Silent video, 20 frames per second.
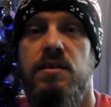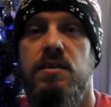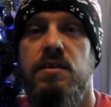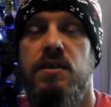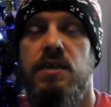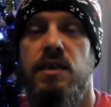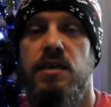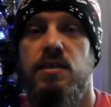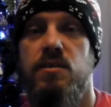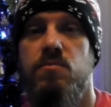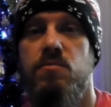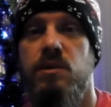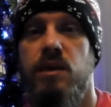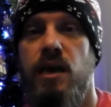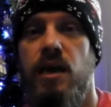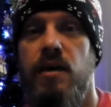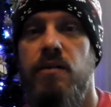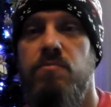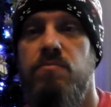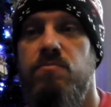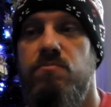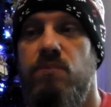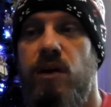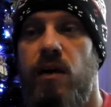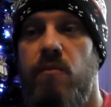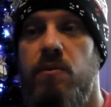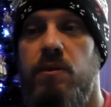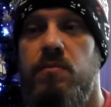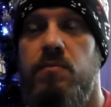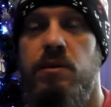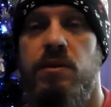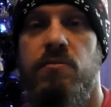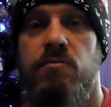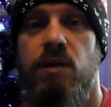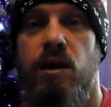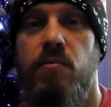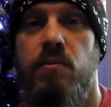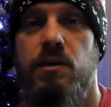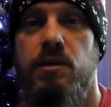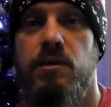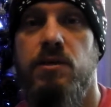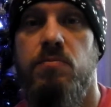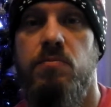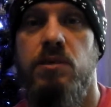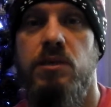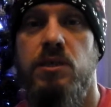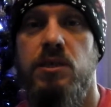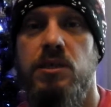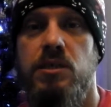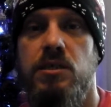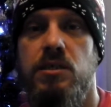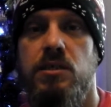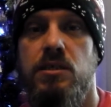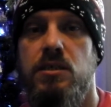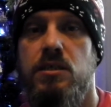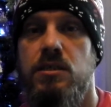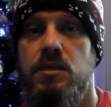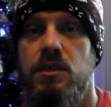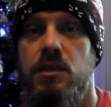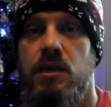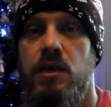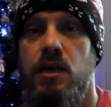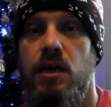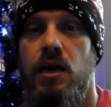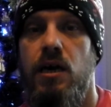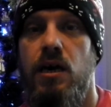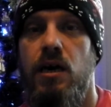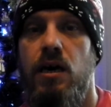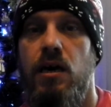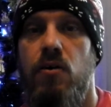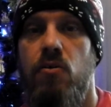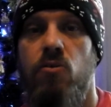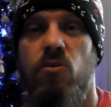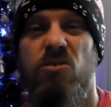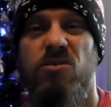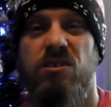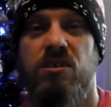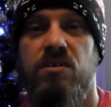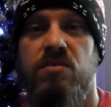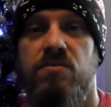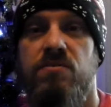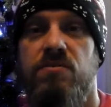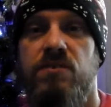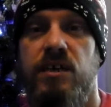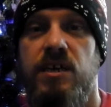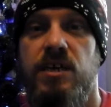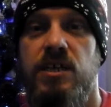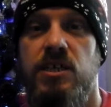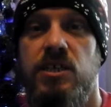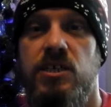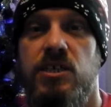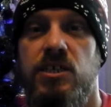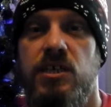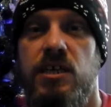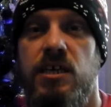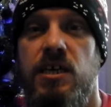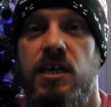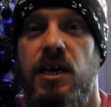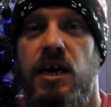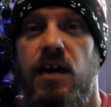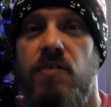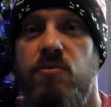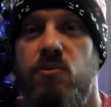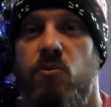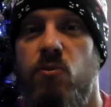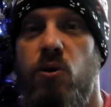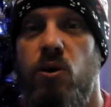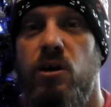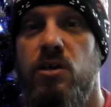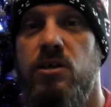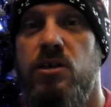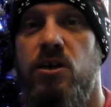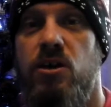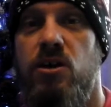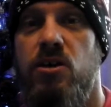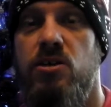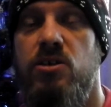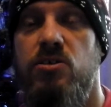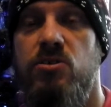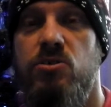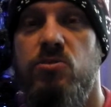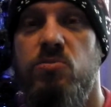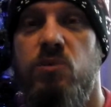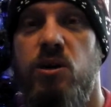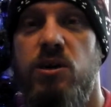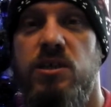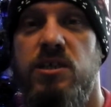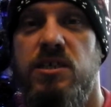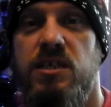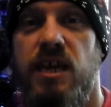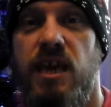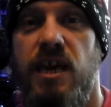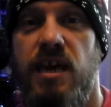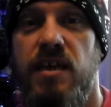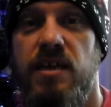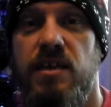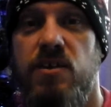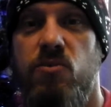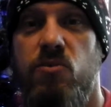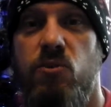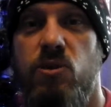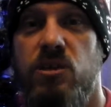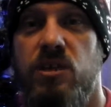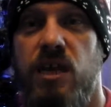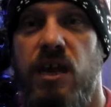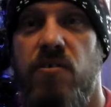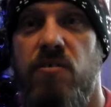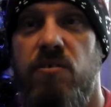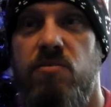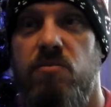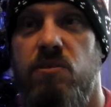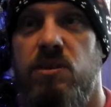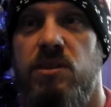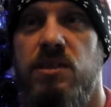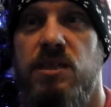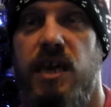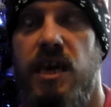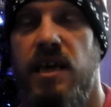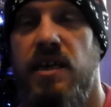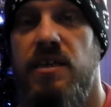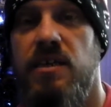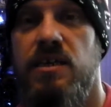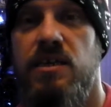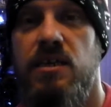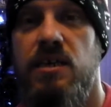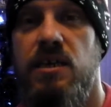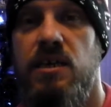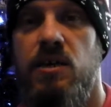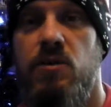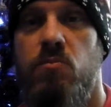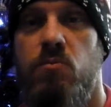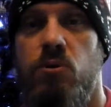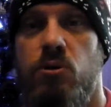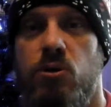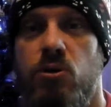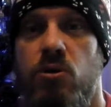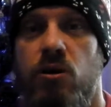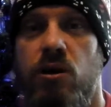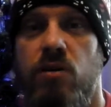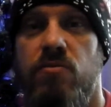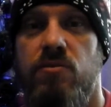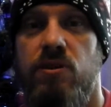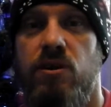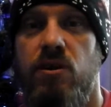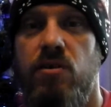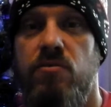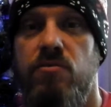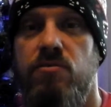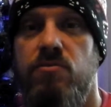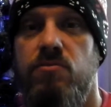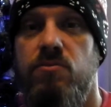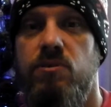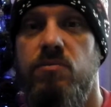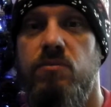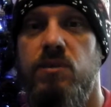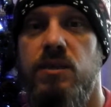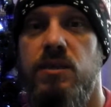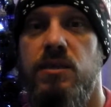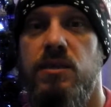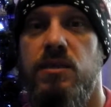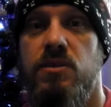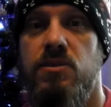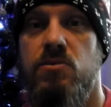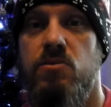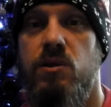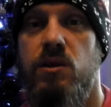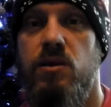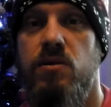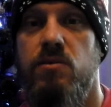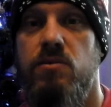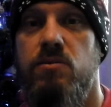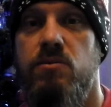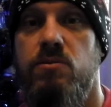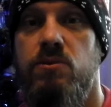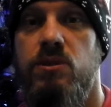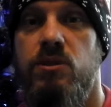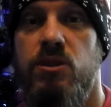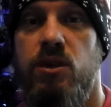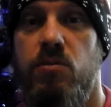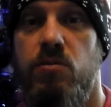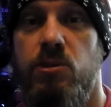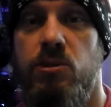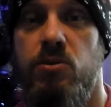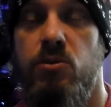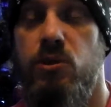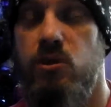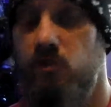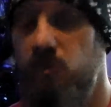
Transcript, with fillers: get some game, rabbit, be it rabbits, pigeons, uh, or I'm going to fish. Otherwise, I use my stand, always carry my standard bushcraft knife with me as well, which I'll be doing a